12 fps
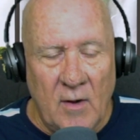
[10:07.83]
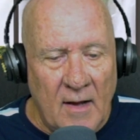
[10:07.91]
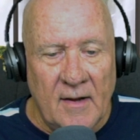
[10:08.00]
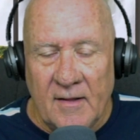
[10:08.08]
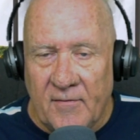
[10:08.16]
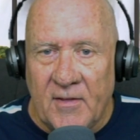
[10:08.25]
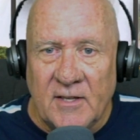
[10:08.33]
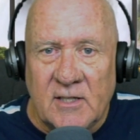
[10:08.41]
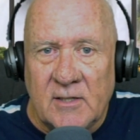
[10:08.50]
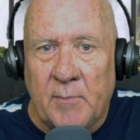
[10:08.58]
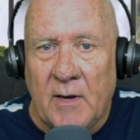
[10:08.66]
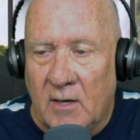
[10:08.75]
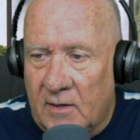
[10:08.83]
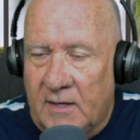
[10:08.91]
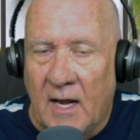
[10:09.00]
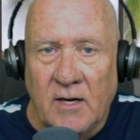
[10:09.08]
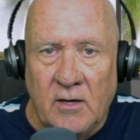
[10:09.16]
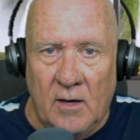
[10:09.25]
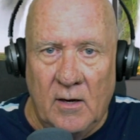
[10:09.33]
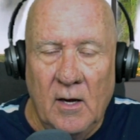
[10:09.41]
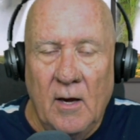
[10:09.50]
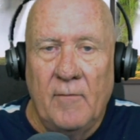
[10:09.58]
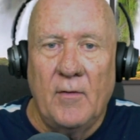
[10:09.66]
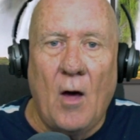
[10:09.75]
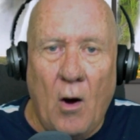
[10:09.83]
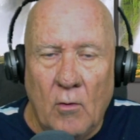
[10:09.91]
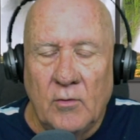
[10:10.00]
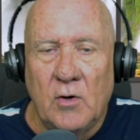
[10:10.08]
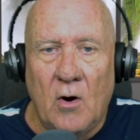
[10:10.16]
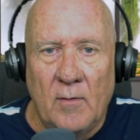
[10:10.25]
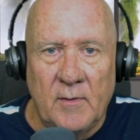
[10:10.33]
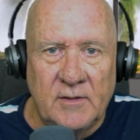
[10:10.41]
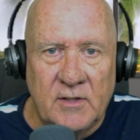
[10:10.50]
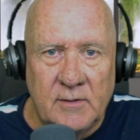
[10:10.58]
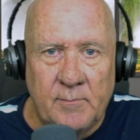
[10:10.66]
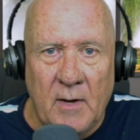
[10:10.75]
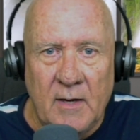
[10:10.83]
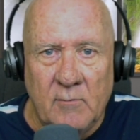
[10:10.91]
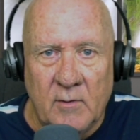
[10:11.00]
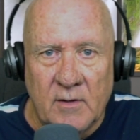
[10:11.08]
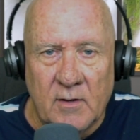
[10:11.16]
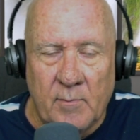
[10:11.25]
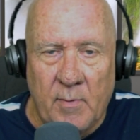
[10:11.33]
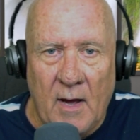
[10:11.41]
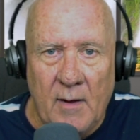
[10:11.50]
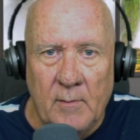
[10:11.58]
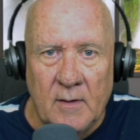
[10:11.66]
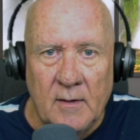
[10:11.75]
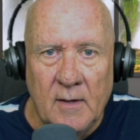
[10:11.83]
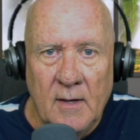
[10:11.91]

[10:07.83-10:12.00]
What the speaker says: And if this has been a tenure for the whole time that she's been with the department,